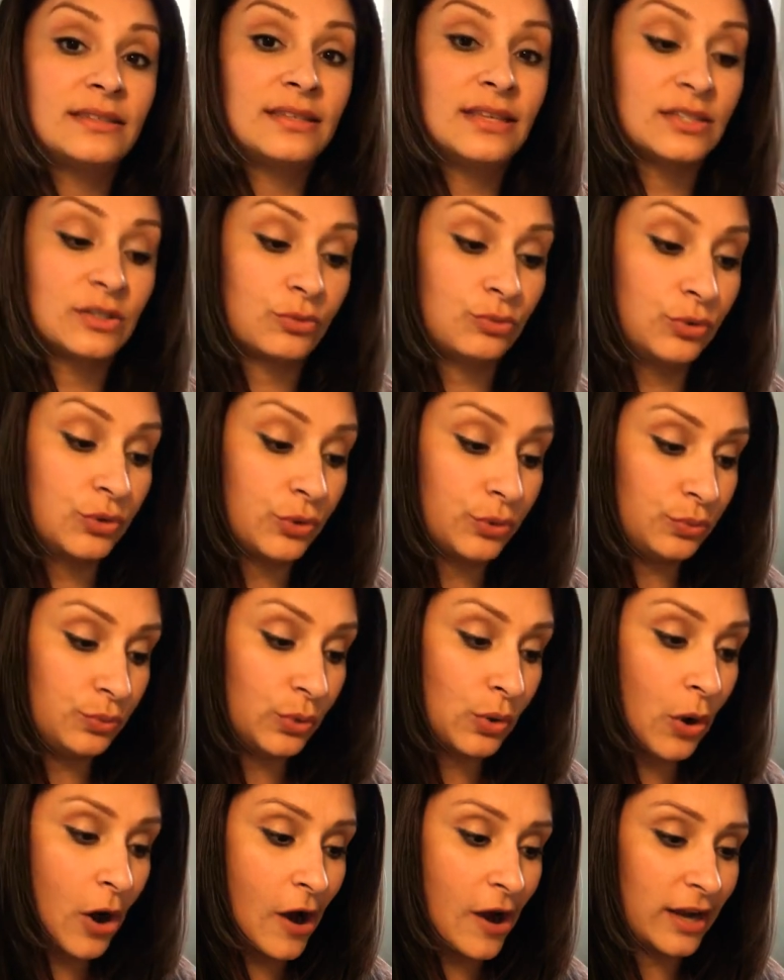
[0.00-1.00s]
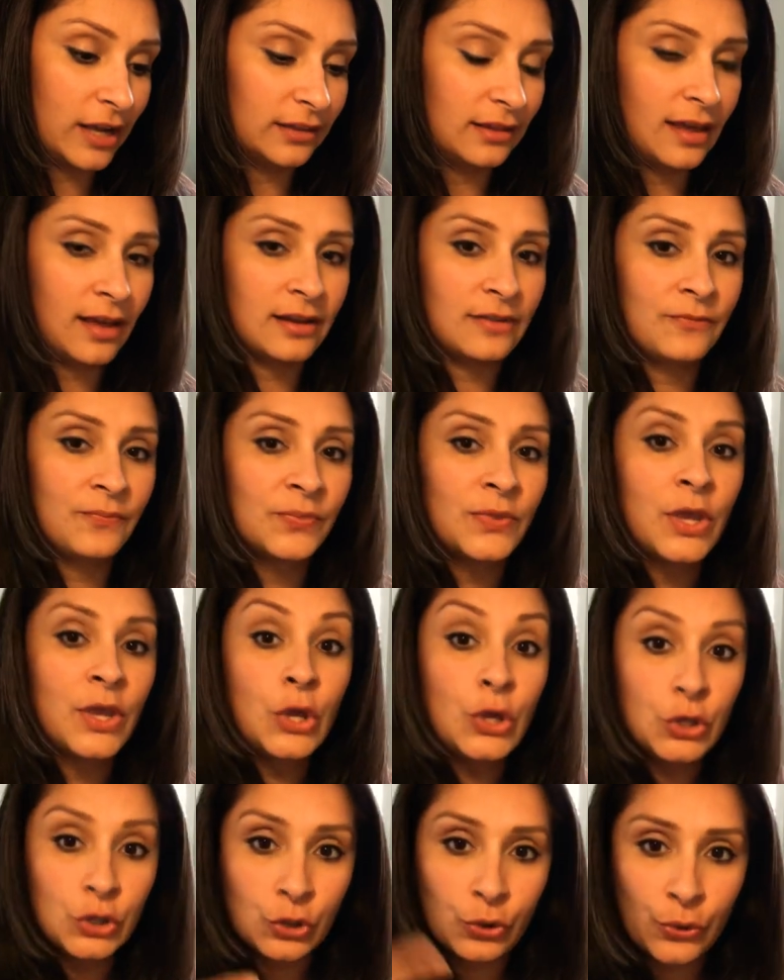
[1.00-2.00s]
It's requiring a lot of
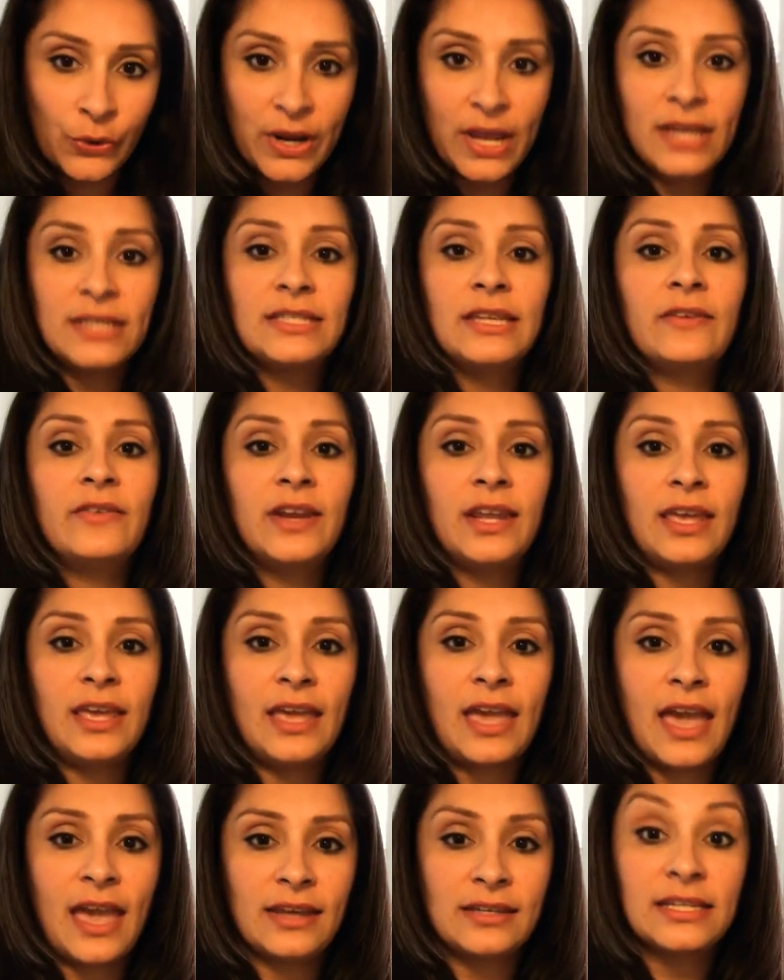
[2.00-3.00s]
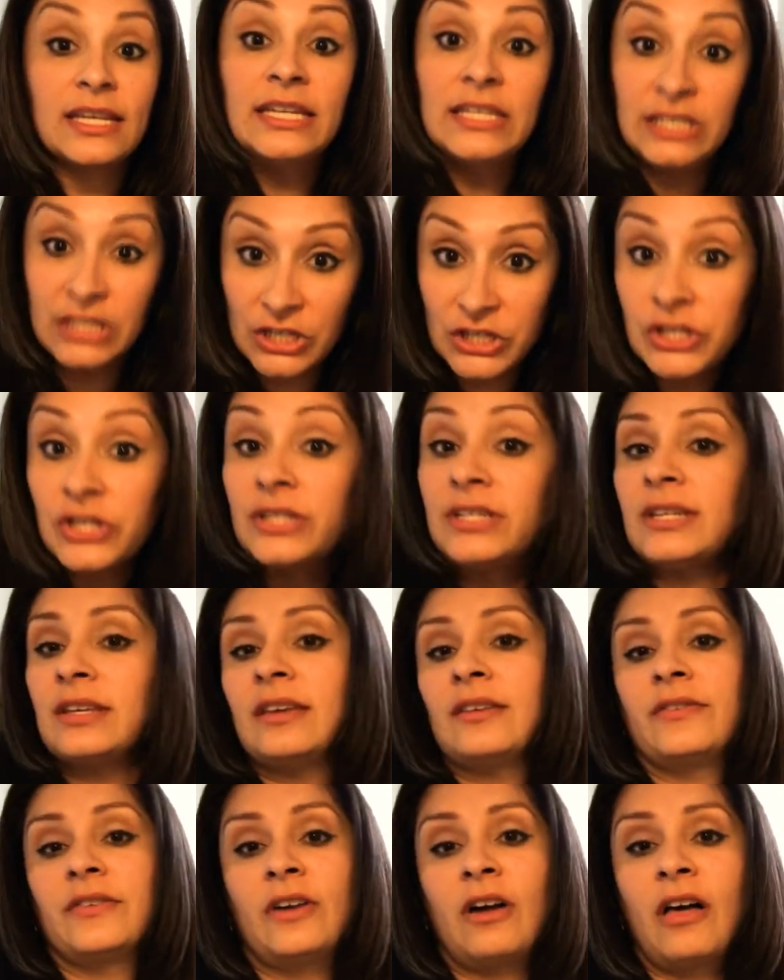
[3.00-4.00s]
creativity and
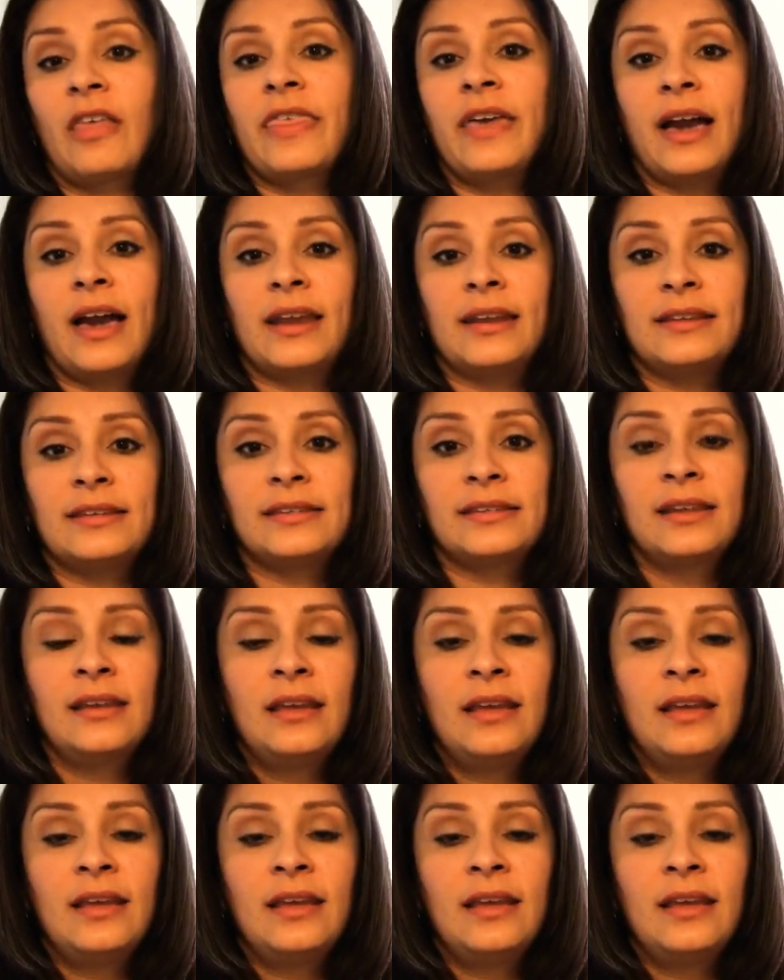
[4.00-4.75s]
initiative, and all that is